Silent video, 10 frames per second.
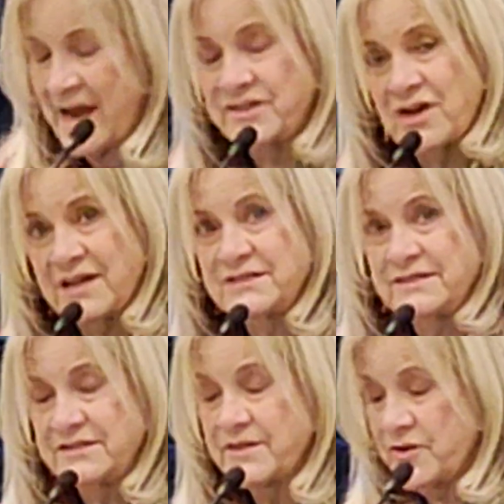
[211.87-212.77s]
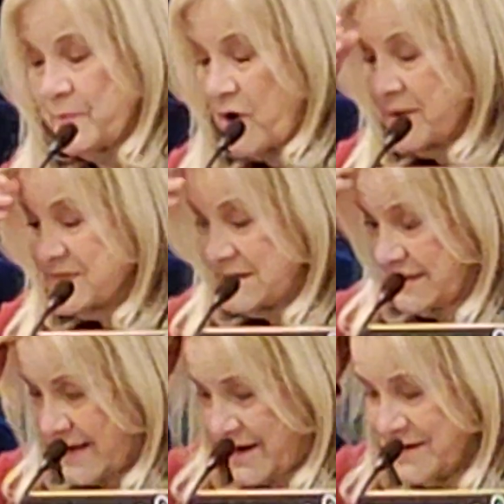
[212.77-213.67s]
I talked to their moms
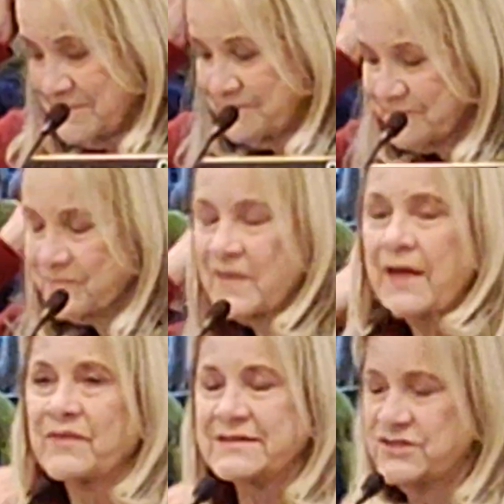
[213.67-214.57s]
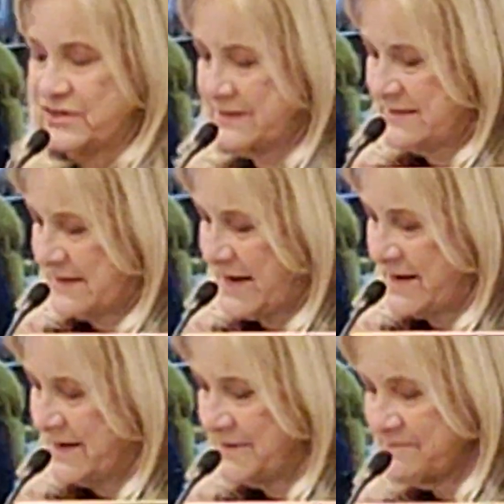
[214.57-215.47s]
today, and let's just
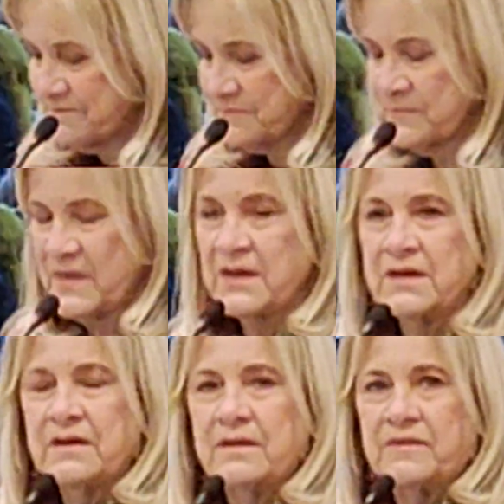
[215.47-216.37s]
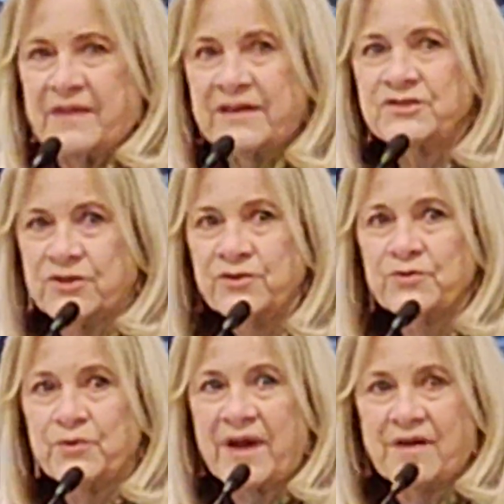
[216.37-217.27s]
say they
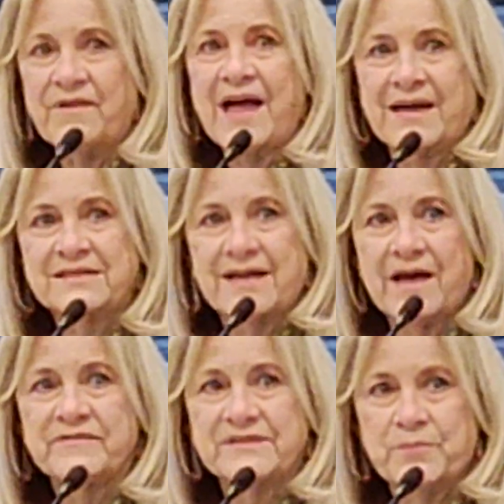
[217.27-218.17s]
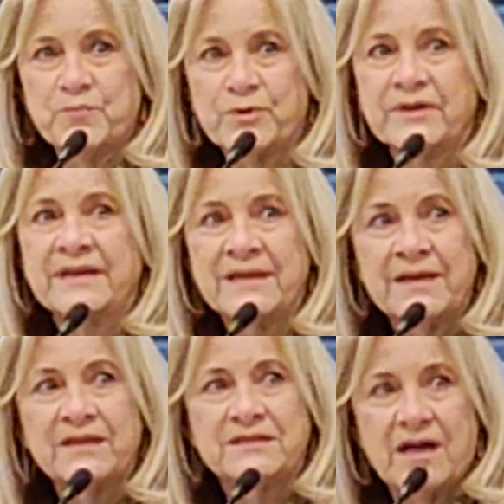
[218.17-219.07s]
too have had to have some
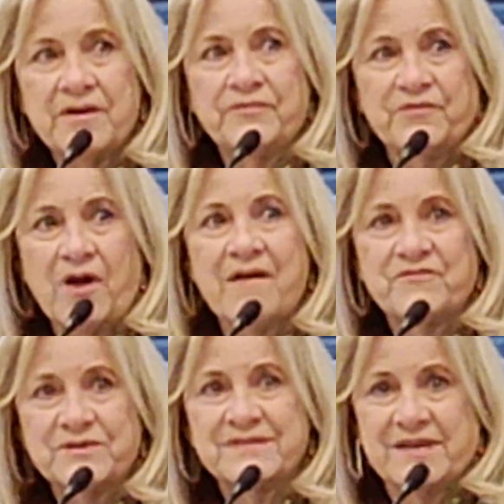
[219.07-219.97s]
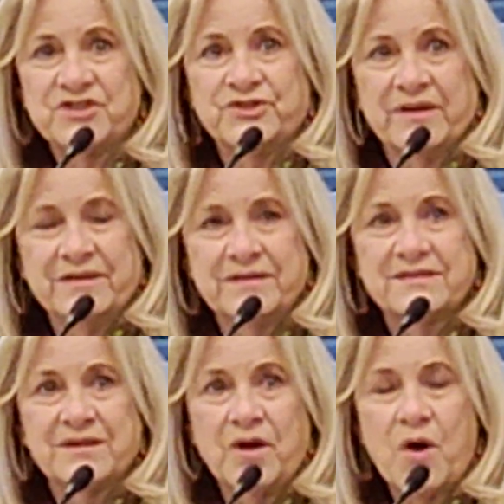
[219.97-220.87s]
pretty tough
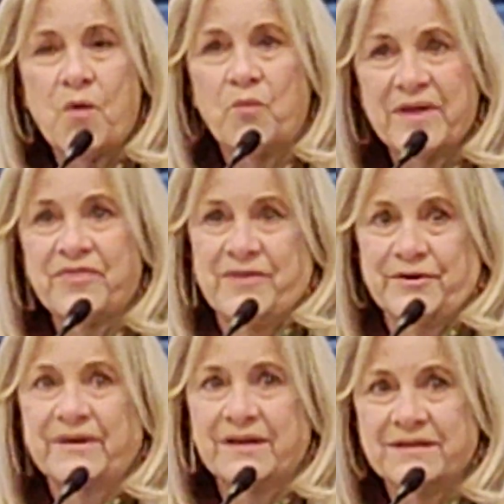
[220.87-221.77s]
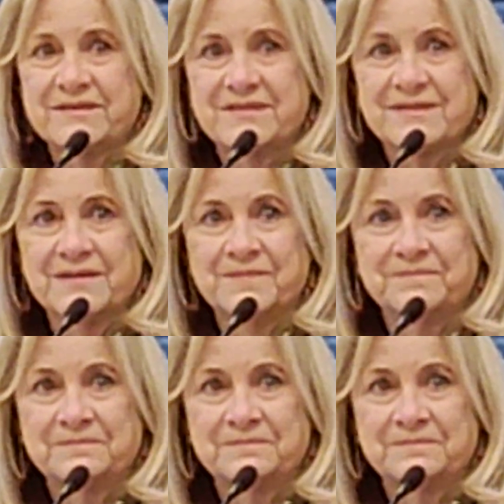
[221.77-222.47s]
conversations with their kids.